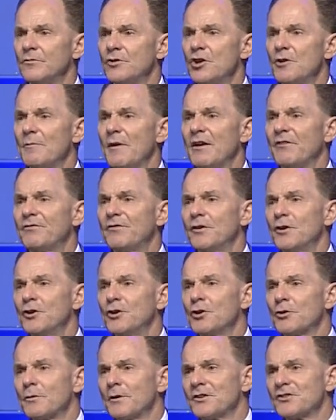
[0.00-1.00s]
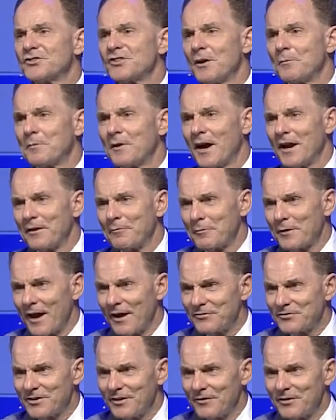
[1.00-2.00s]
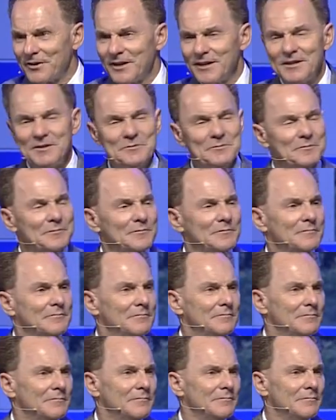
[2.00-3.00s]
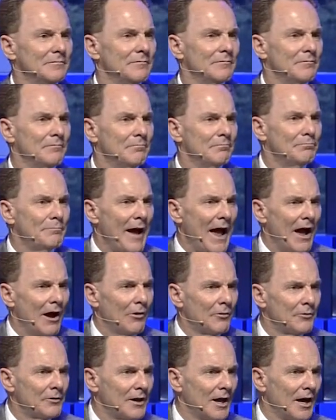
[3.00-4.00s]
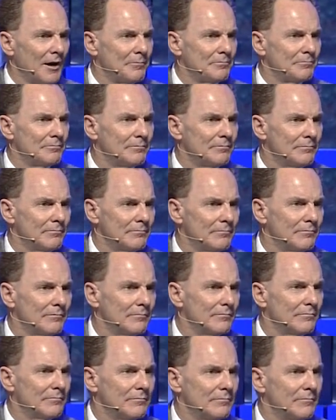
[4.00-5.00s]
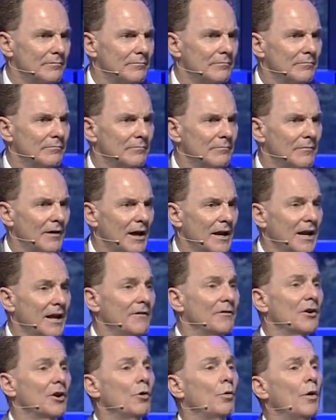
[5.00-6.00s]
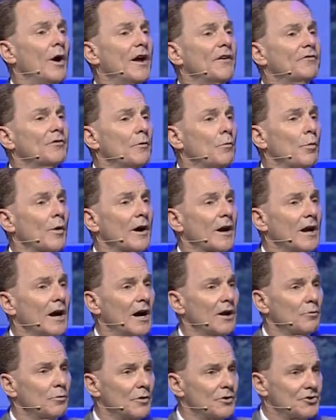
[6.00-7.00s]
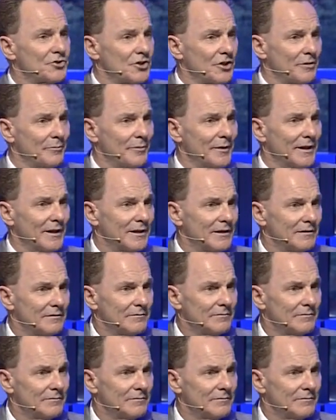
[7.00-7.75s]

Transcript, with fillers: You may feel you're in some kind of captivity, bound up, and even away from where God wants you to be.